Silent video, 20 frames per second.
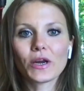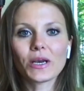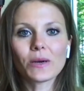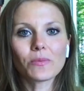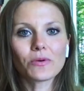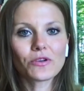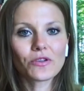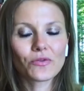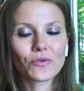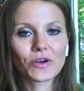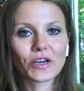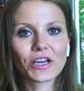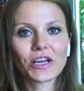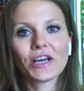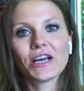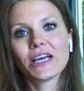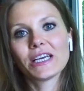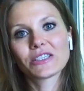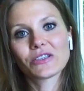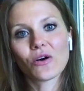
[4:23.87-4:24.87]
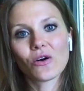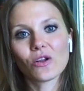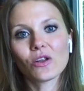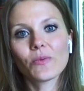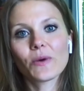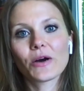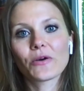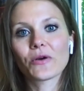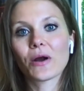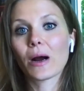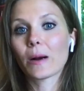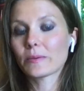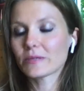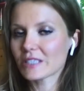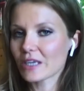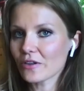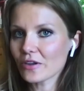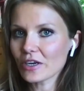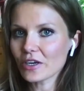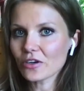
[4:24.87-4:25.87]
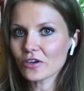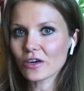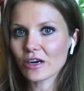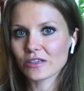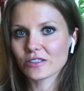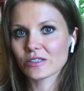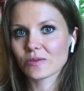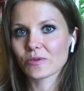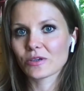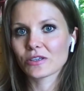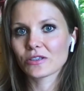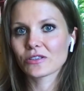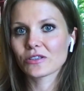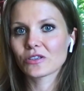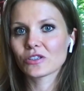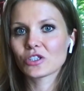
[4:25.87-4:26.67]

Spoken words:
number 3 is all about upselling your customers